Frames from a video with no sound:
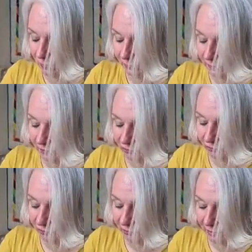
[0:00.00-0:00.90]

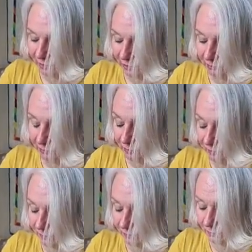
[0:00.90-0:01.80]
sections to make, but
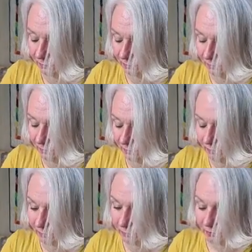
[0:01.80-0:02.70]
the
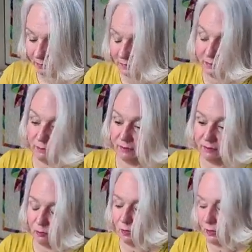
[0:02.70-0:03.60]
sleeves are
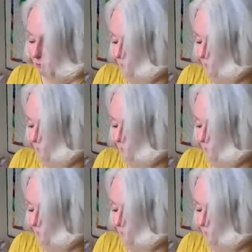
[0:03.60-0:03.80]
still quite